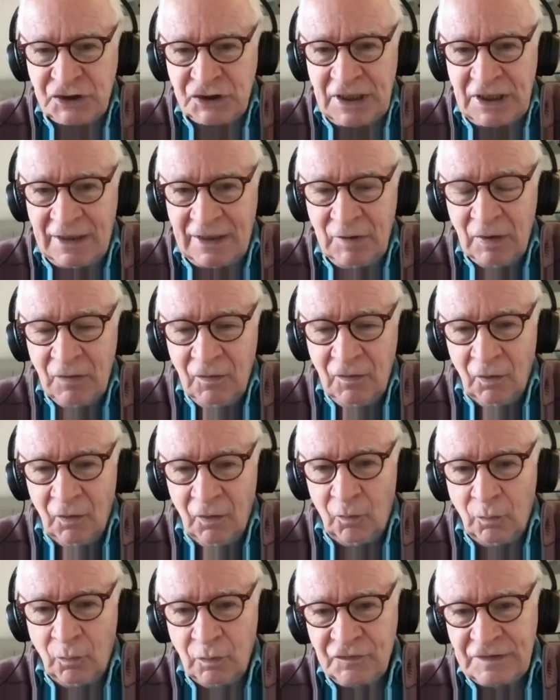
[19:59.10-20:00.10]
shame,
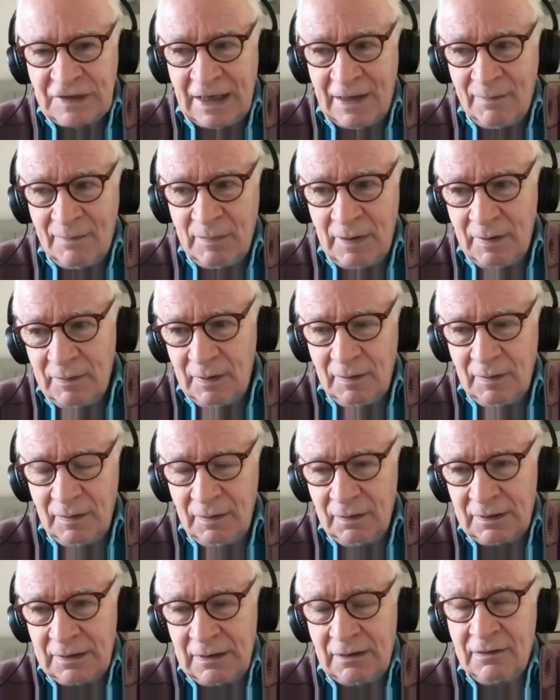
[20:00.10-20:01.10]
or was that
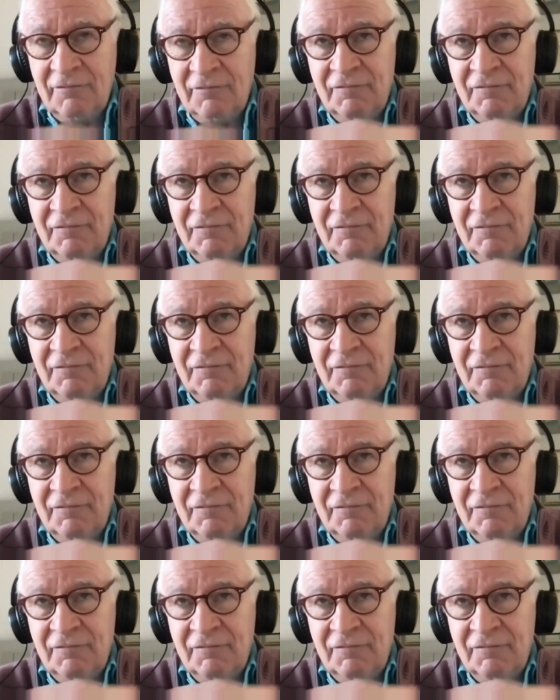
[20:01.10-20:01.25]
kind